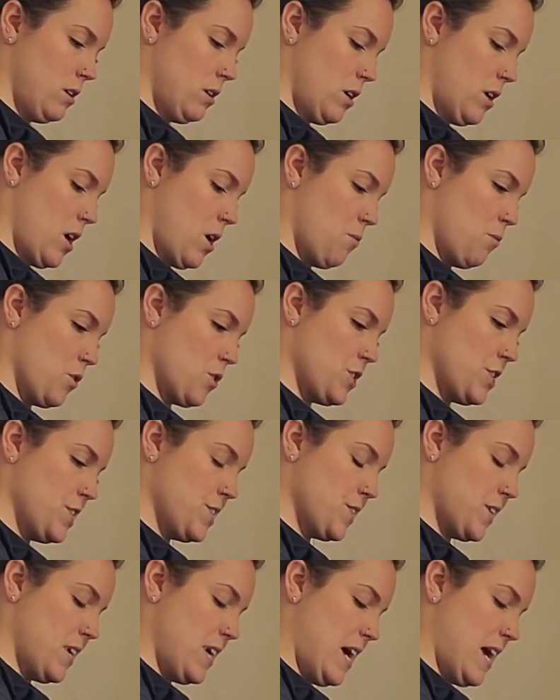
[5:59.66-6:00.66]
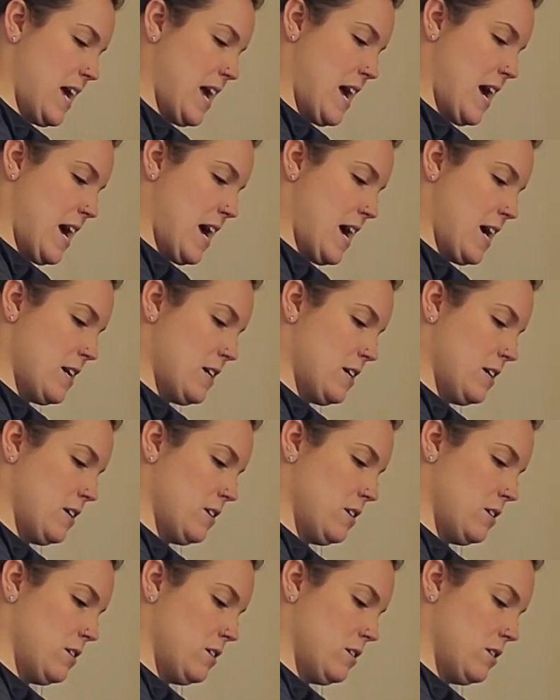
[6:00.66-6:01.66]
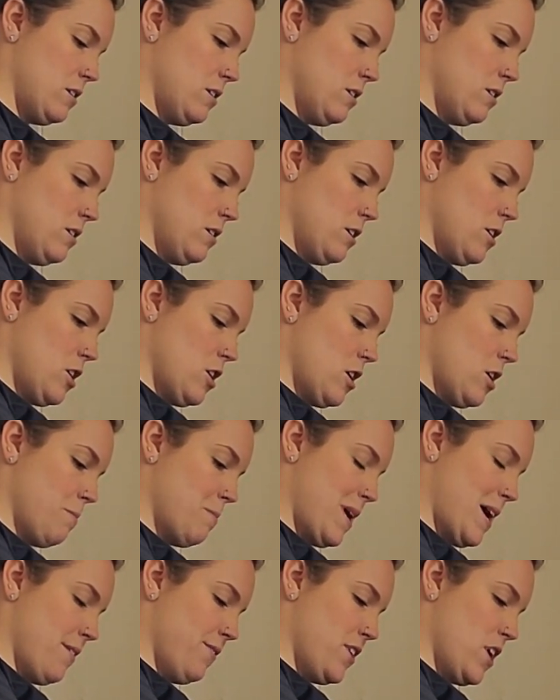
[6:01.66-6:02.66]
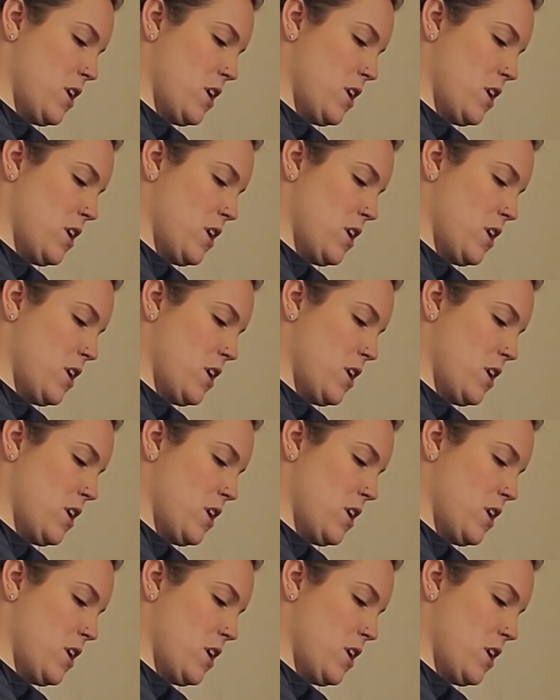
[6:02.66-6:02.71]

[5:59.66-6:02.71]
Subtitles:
And we're just gonna add about the